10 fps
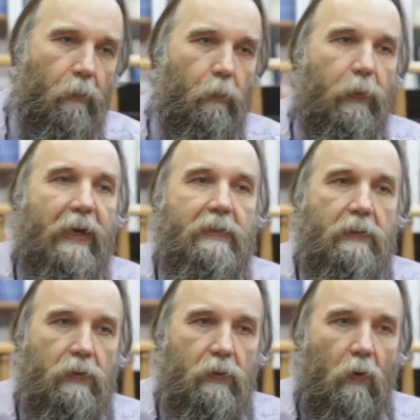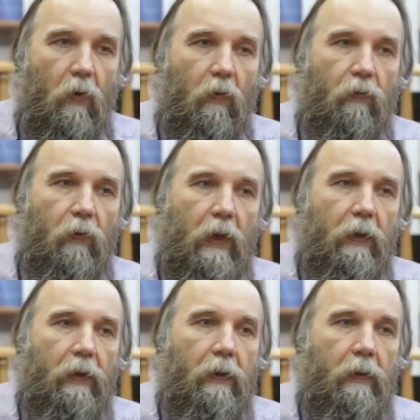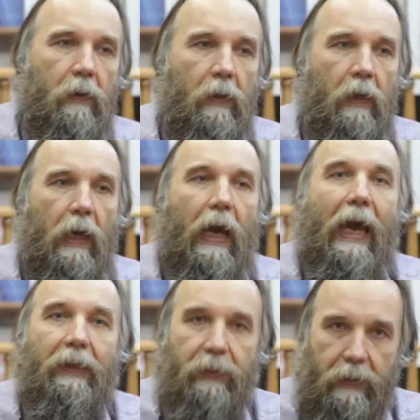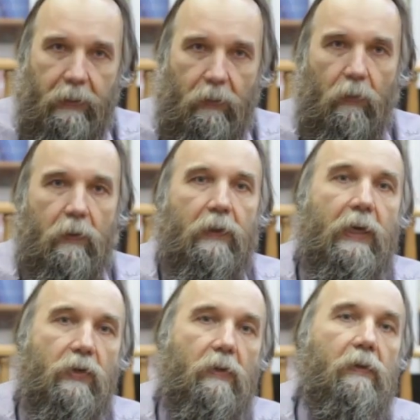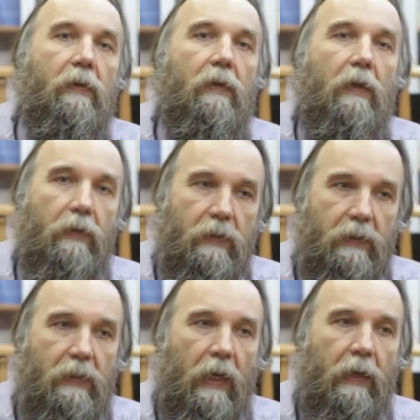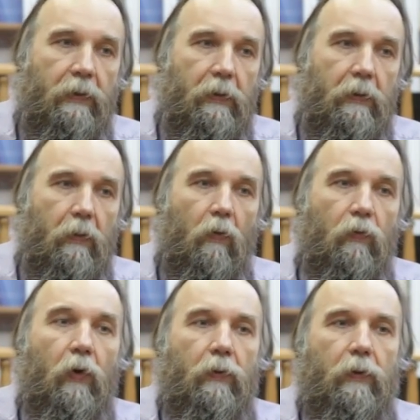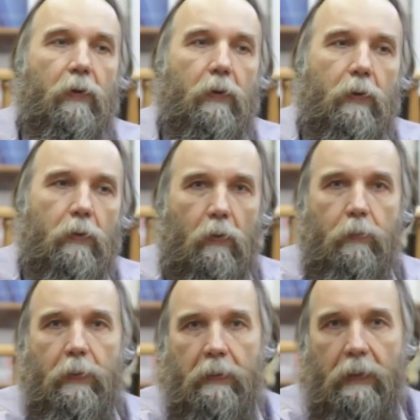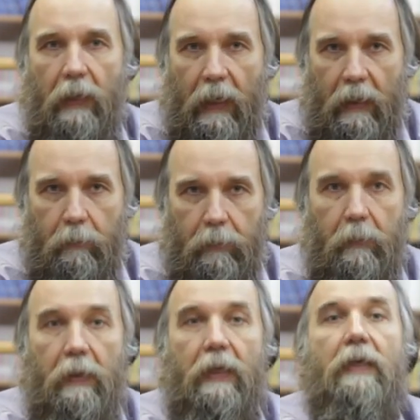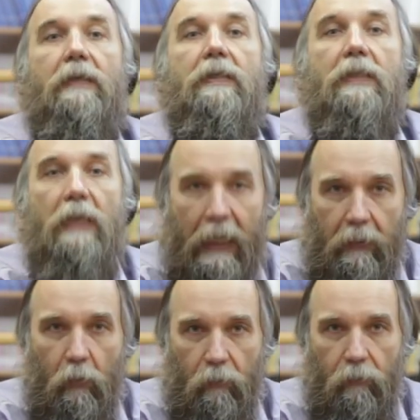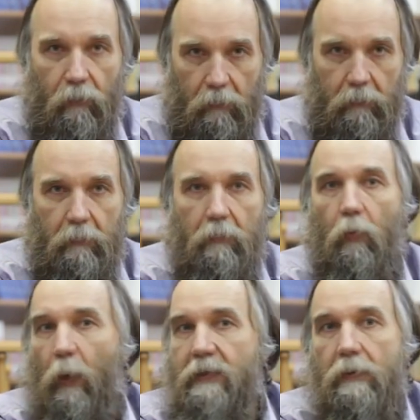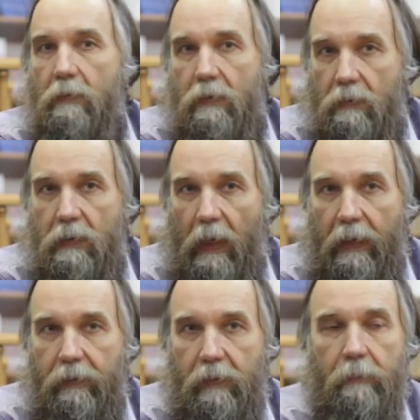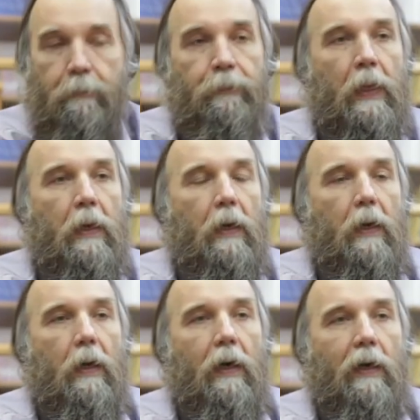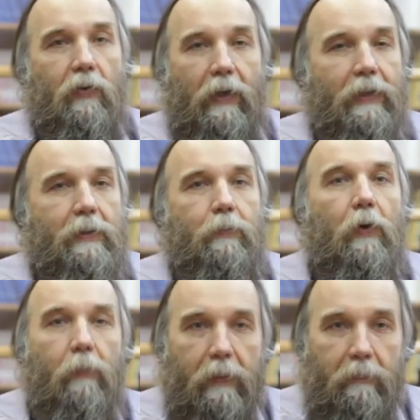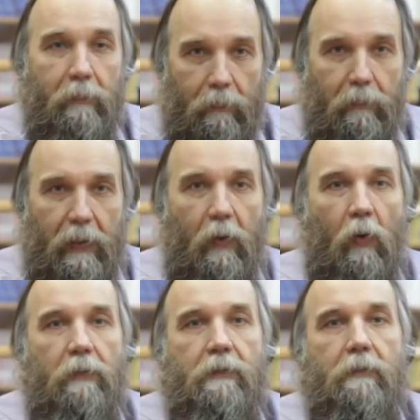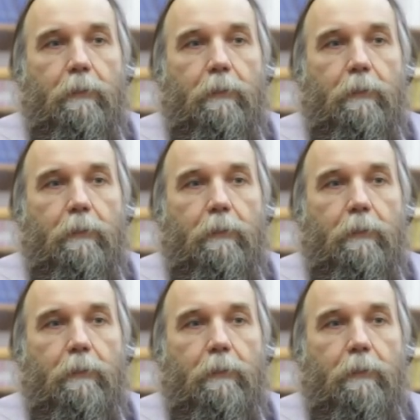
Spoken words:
presence of ethnic or national society of non-European type inside of Western society creates a problem, because